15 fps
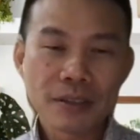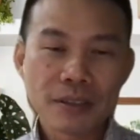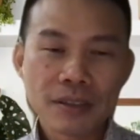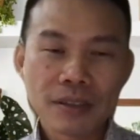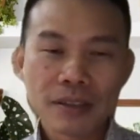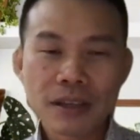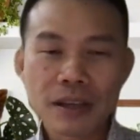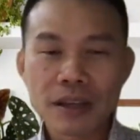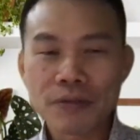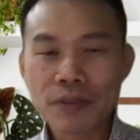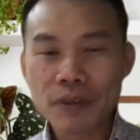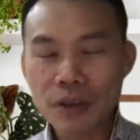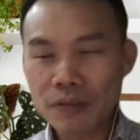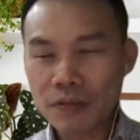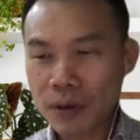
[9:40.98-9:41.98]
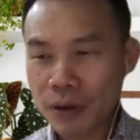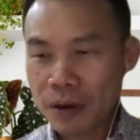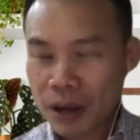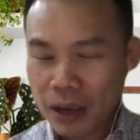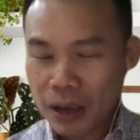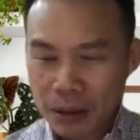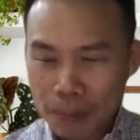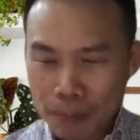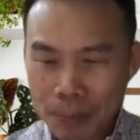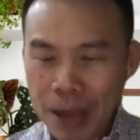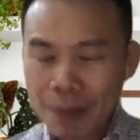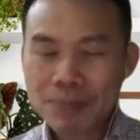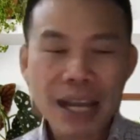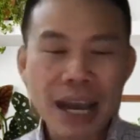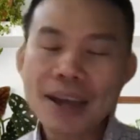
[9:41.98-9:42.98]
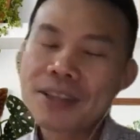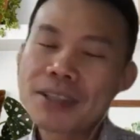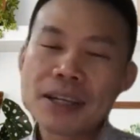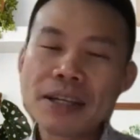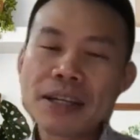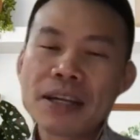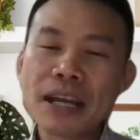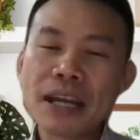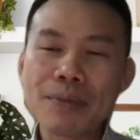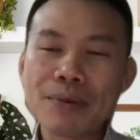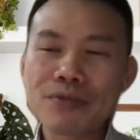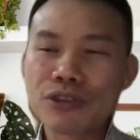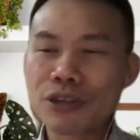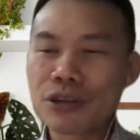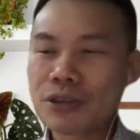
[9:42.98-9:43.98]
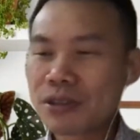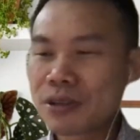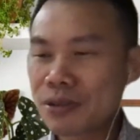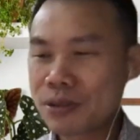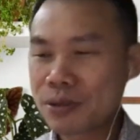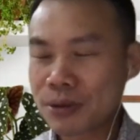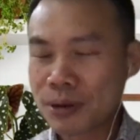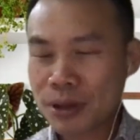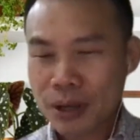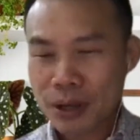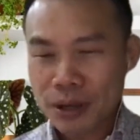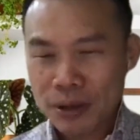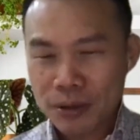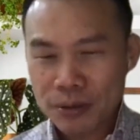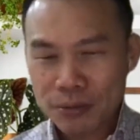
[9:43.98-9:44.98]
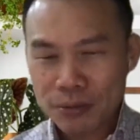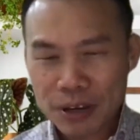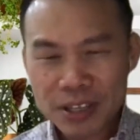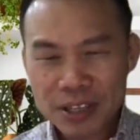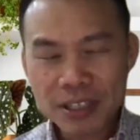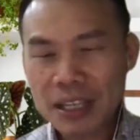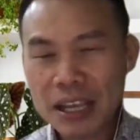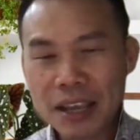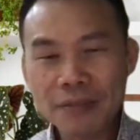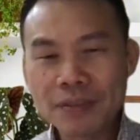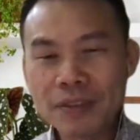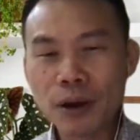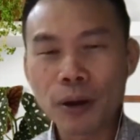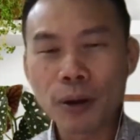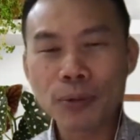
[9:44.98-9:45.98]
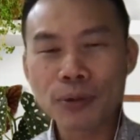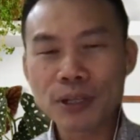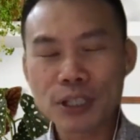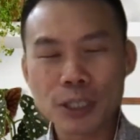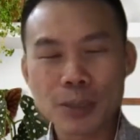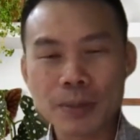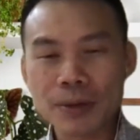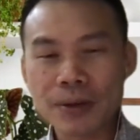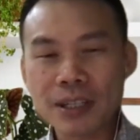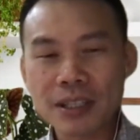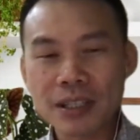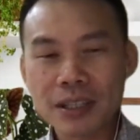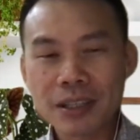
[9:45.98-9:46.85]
If you're baptized in the name of Jesus, you receive the Holy Spirit,